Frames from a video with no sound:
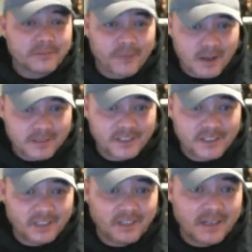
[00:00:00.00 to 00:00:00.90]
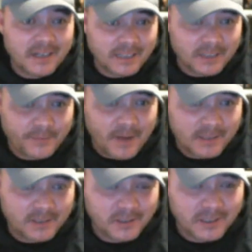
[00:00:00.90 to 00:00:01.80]
I don't give a fuck. This shit look
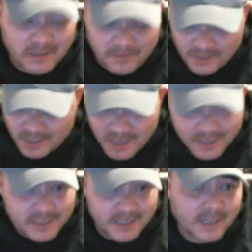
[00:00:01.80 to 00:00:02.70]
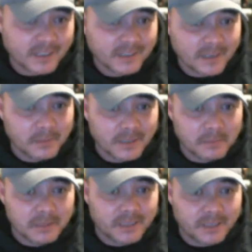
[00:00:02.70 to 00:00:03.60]
ugly as fuck, dude. If it's ugly, it's ugly.